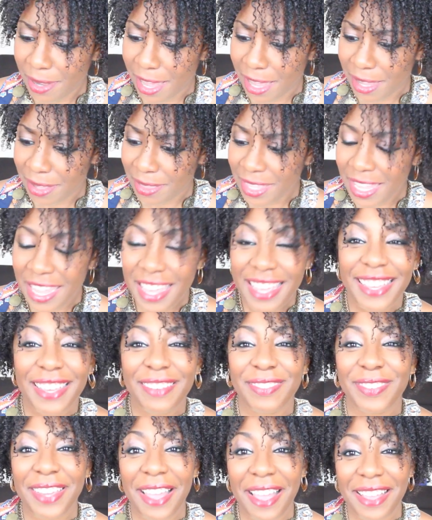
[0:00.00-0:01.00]
okay.
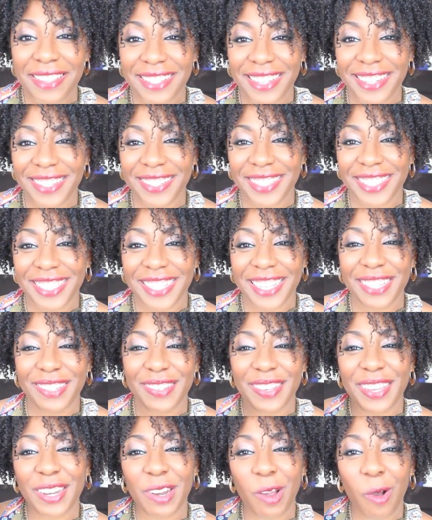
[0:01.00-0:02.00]
If you guys are interested,
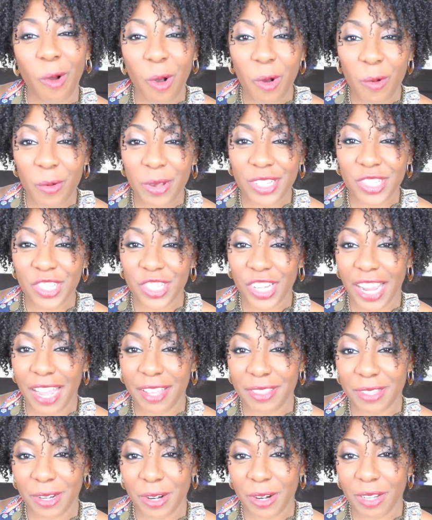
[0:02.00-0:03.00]
you can always check
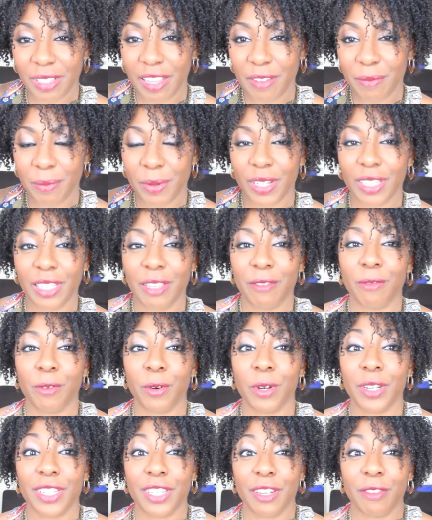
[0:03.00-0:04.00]
out the Curl Life booklet
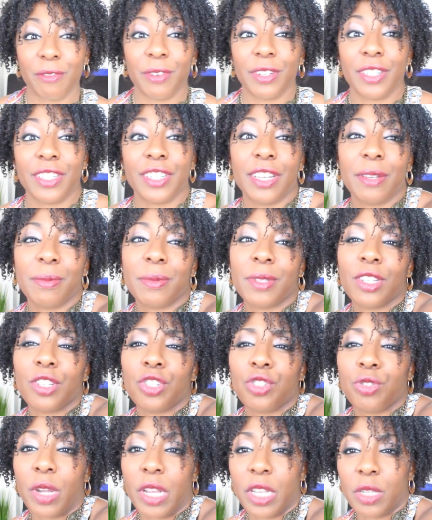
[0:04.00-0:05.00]
for different tips
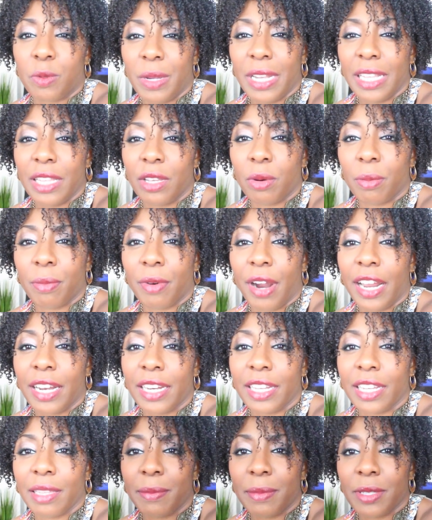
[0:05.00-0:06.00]
and tricks. We a little
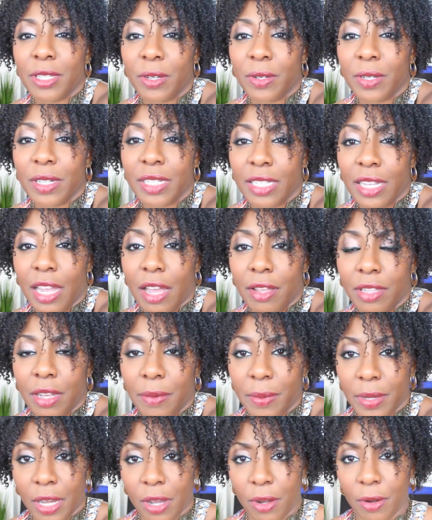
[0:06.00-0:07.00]
bright here, let me turn this down.
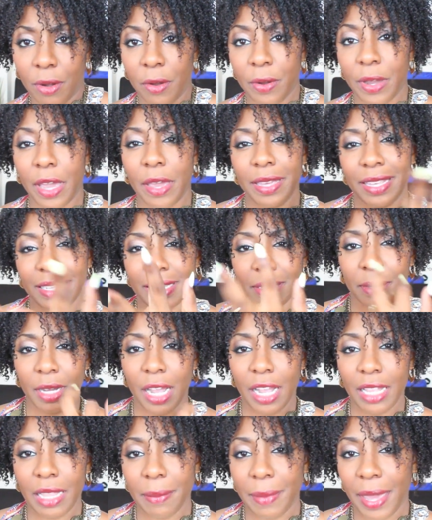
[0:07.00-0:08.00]
There we go, okay, get some
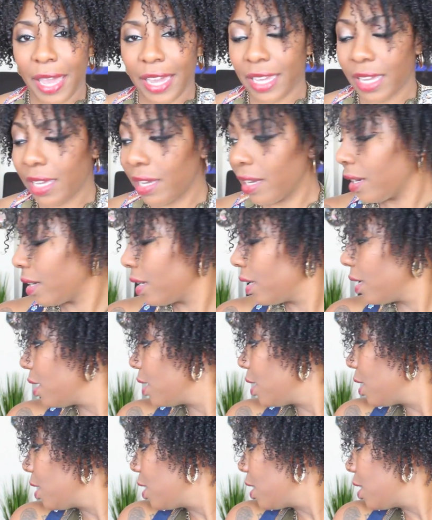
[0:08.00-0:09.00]
color back in
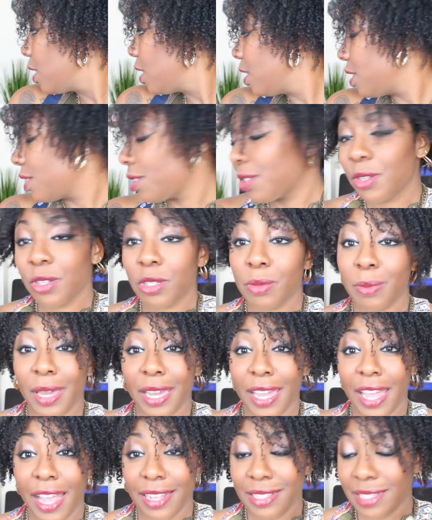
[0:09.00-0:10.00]
here. Excuse my
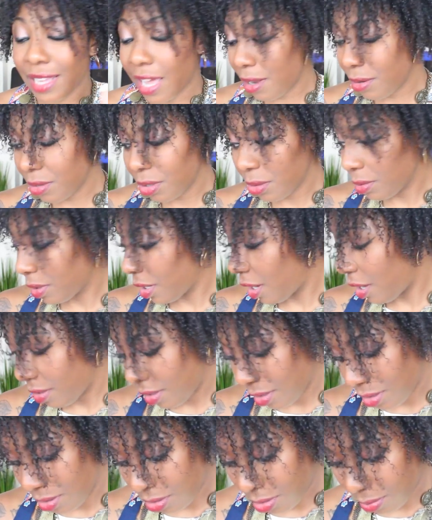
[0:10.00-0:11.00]
cats, I don't know what the hell
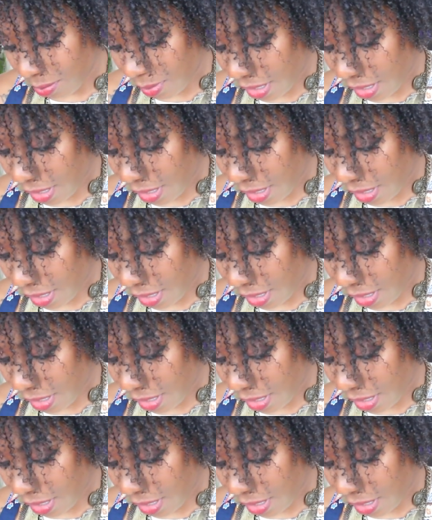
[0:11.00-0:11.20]
they're doing